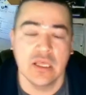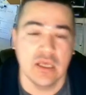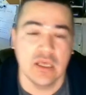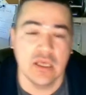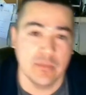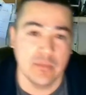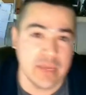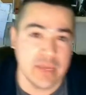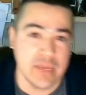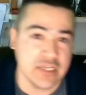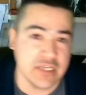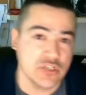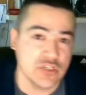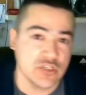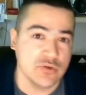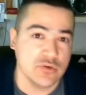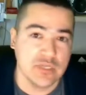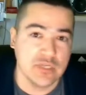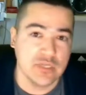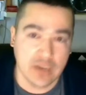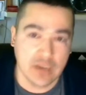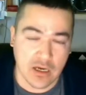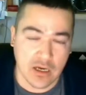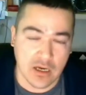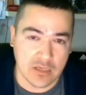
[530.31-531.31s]
It makes
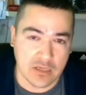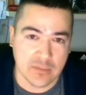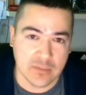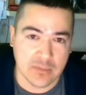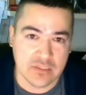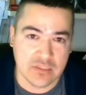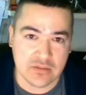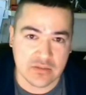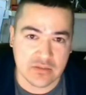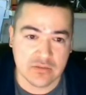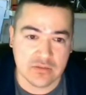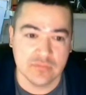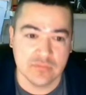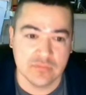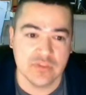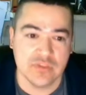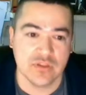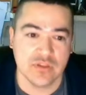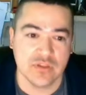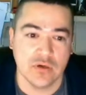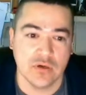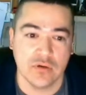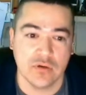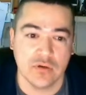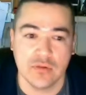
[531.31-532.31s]
you anonymous,
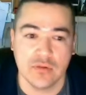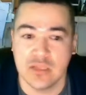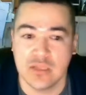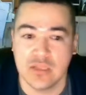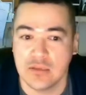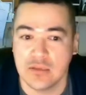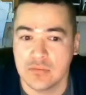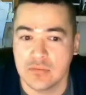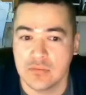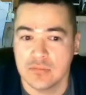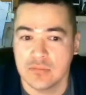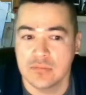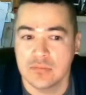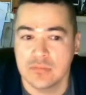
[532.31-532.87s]
so that